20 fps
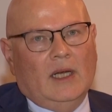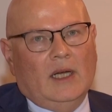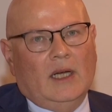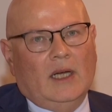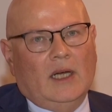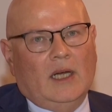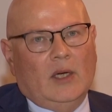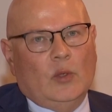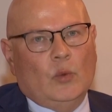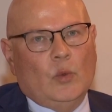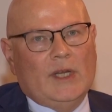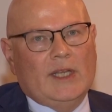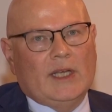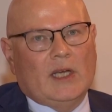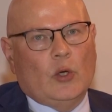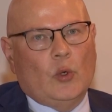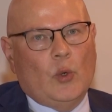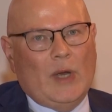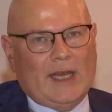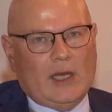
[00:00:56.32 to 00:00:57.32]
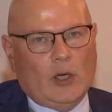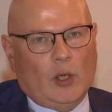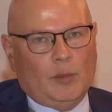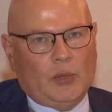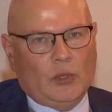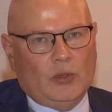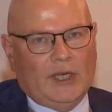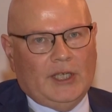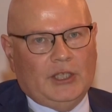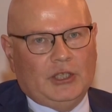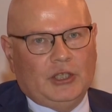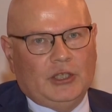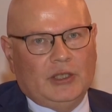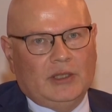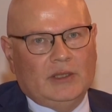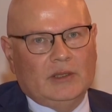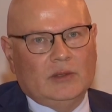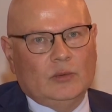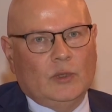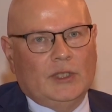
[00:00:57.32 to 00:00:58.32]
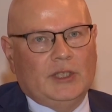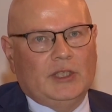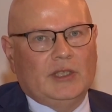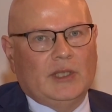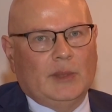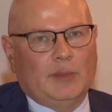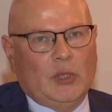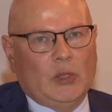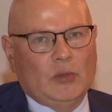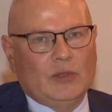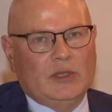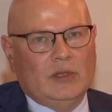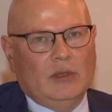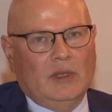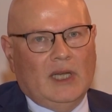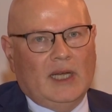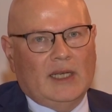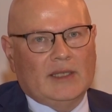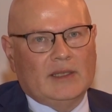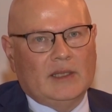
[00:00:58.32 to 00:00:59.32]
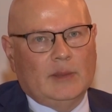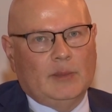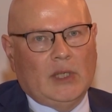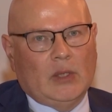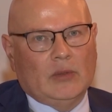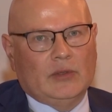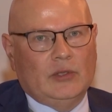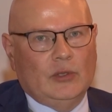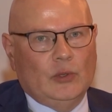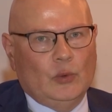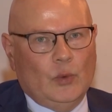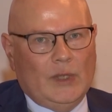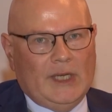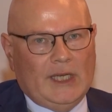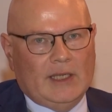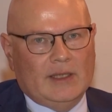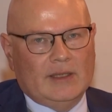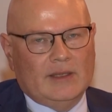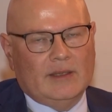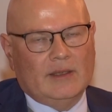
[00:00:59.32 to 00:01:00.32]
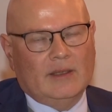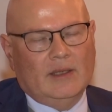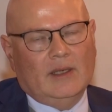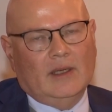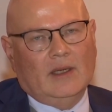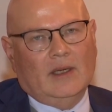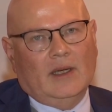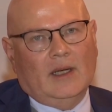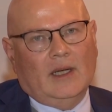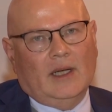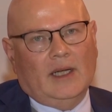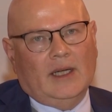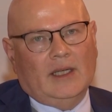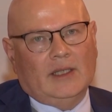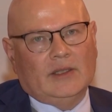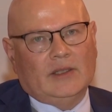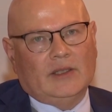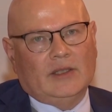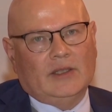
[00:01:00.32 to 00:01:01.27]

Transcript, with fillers: uh, with a quick operation which is supposed to last about two weeks and